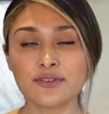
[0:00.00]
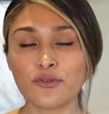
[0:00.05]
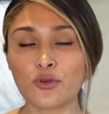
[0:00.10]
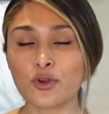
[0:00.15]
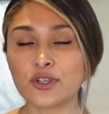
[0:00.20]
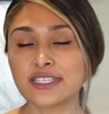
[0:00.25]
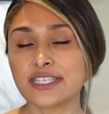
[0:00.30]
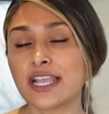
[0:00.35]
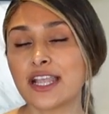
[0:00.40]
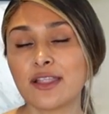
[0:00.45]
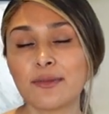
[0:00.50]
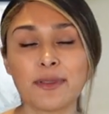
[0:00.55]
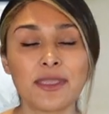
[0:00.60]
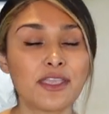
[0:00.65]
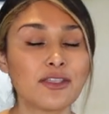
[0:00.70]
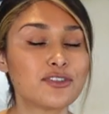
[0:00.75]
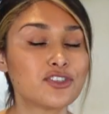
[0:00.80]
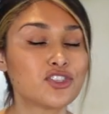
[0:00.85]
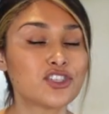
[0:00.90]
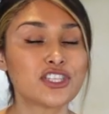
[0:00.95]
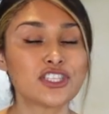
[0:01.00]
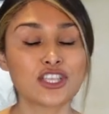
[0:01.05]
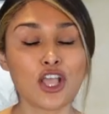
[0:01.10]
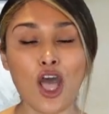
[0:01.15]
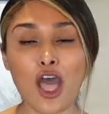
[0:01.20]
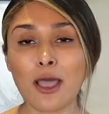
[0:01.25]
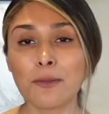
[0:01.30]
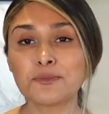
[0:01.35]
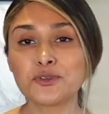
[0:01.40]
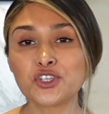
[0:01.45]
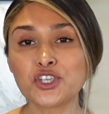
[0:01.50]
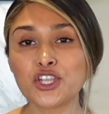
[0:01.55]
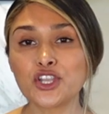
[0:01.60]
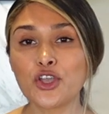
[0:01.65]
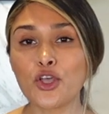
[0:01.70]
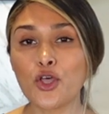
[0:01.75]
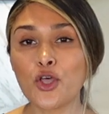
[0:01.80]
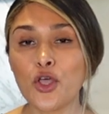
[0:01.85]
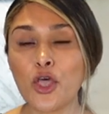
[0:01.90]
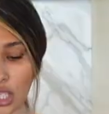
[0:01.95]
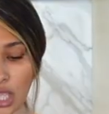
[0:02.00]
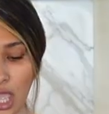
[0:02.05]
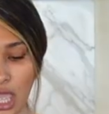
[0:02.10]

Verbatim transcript: Of course, the jalapeno is just optional.